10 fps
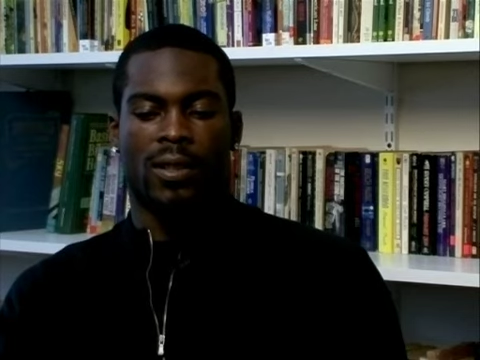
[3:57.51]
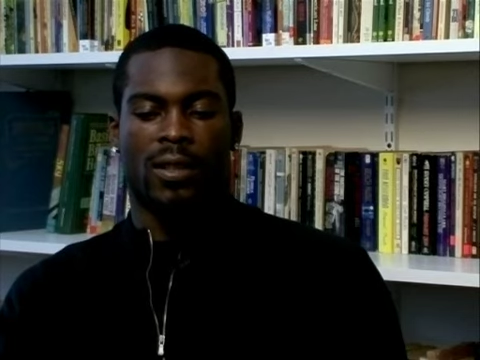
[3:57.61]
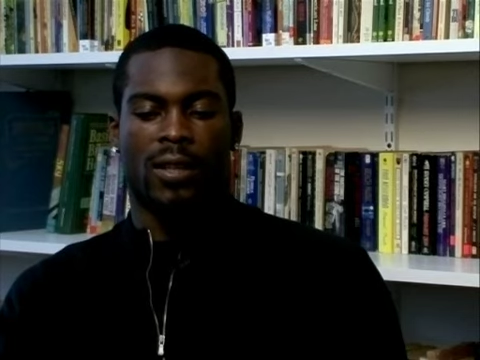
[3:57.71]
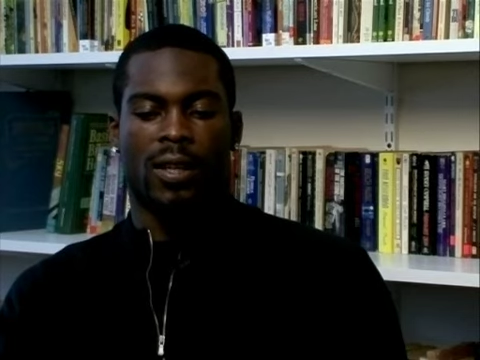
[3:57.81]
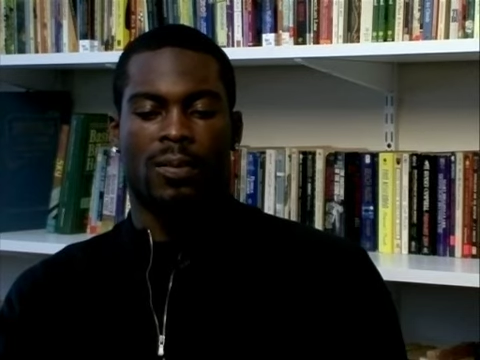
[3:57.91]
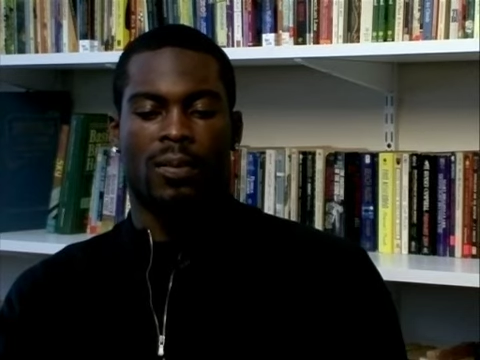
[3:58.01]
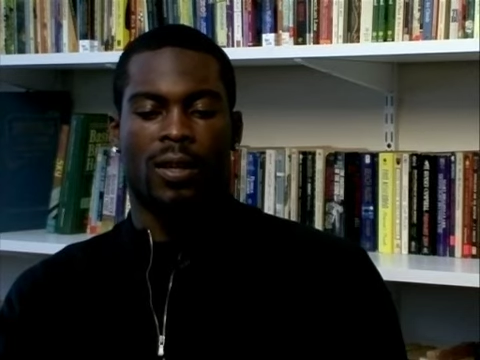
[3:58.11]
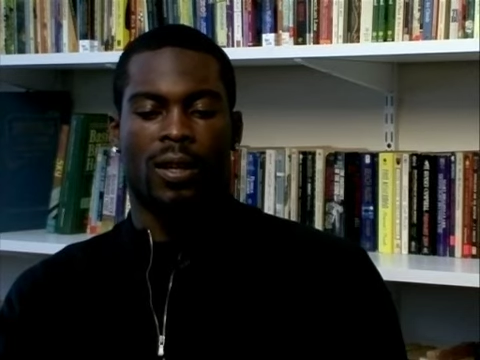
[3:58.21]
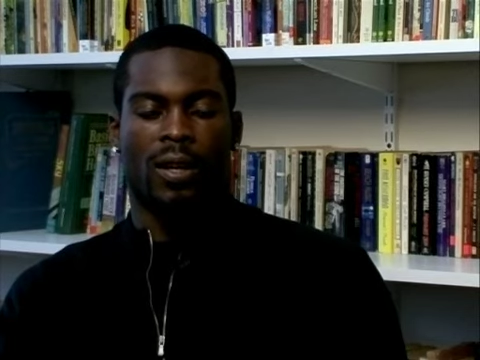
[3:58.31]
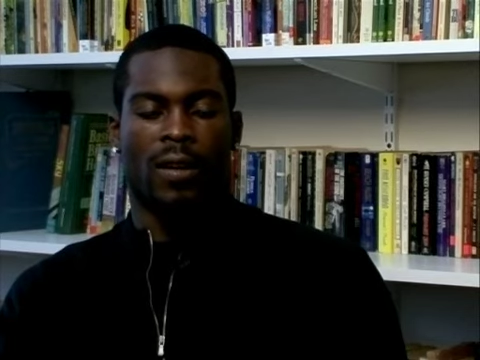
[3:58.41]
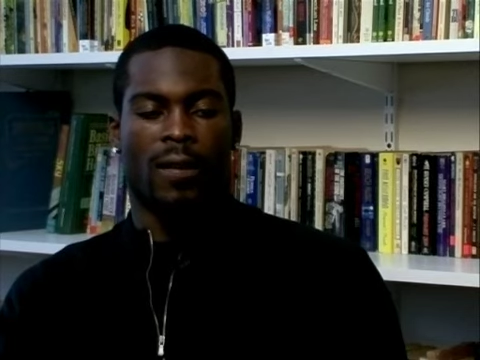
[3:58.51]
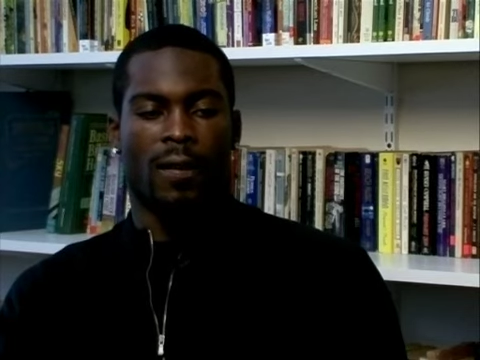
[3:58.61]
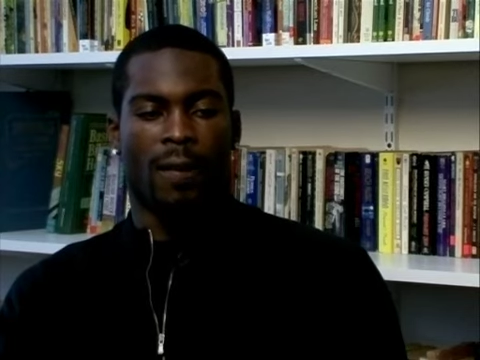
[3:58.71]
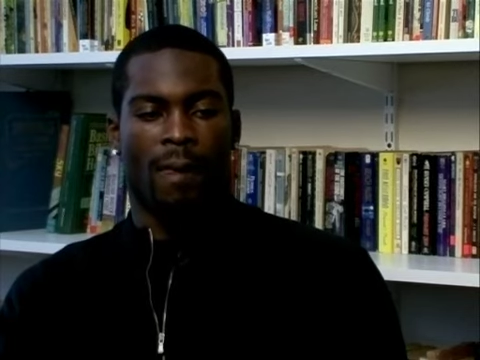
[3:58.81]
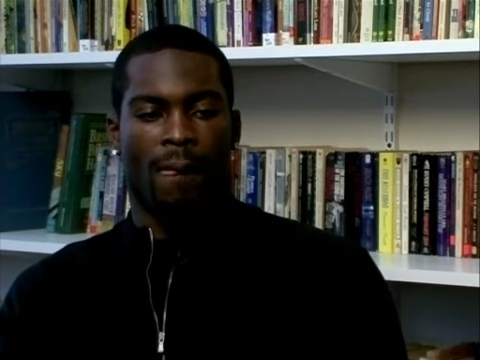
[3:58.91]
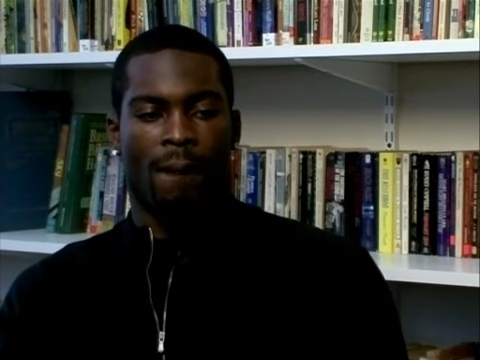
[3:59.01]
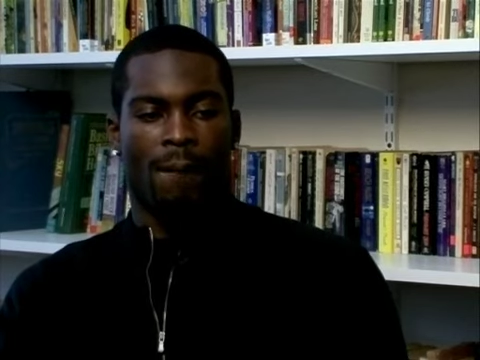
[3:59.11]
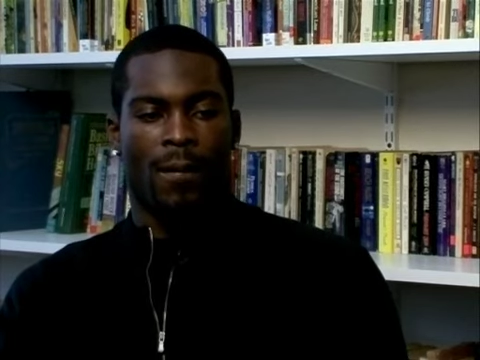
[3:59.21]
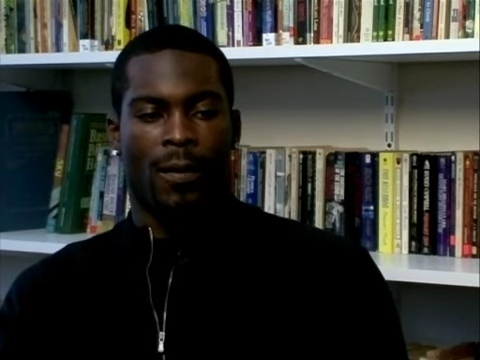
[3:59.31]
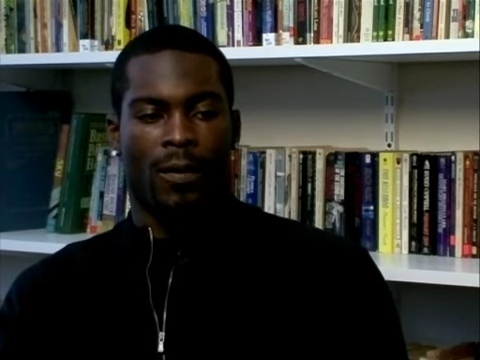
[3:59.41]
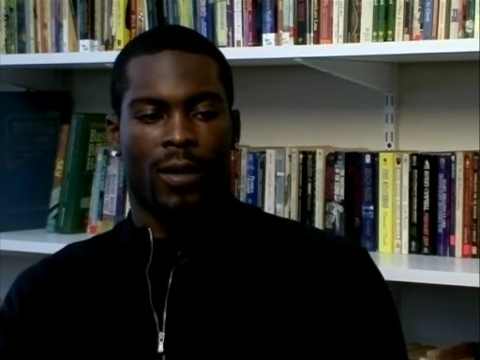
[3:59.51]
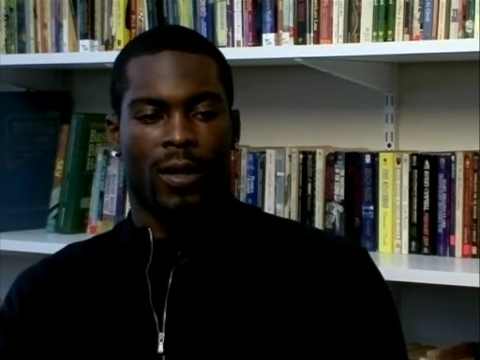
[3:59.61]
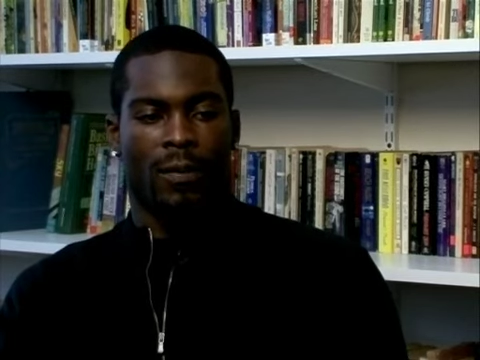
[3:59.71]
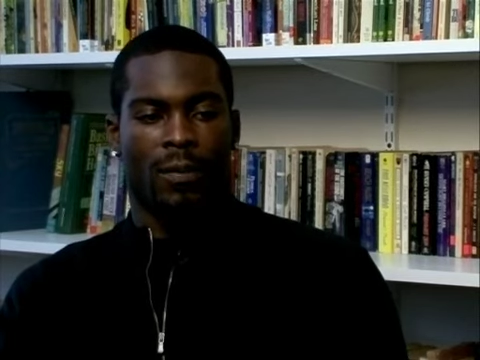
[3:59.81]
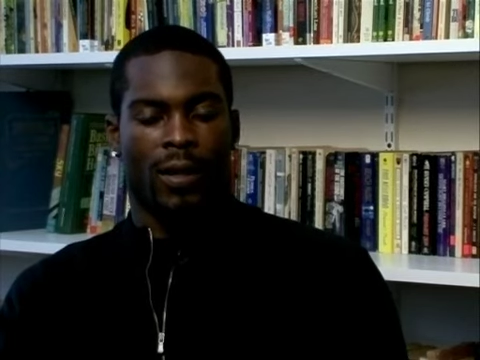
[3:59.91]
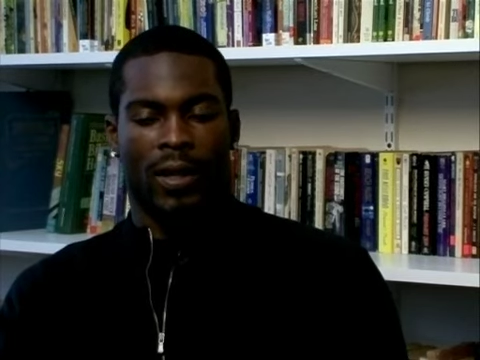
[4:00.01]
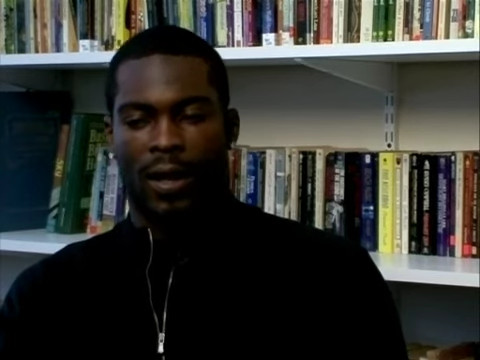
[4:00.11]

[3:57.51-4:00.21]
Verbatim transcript: and keeping me, uh, you know, keep me